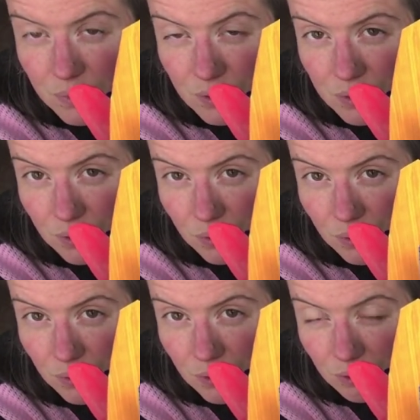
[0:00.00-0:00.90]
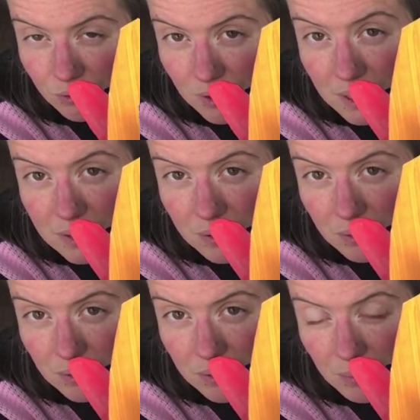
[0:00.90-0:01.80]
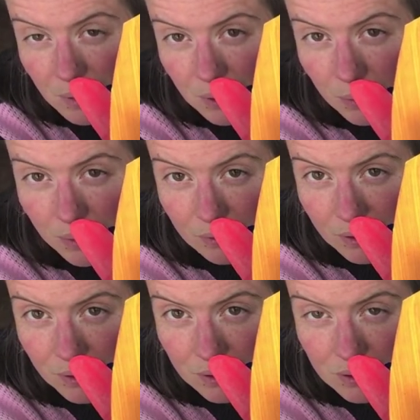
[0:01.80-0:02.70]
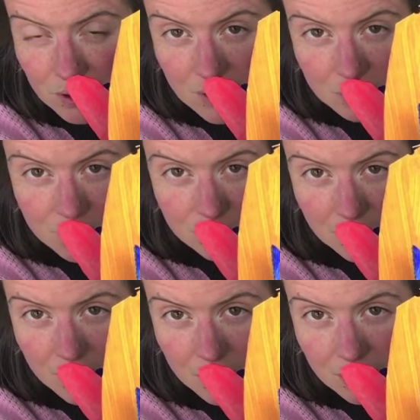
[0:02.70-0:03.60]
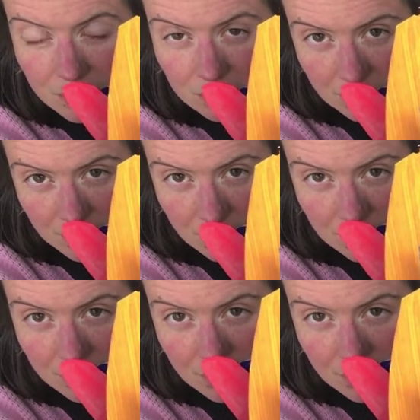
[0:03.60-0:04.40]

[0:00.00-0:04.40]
So you're free to make whatever shapes you like, really.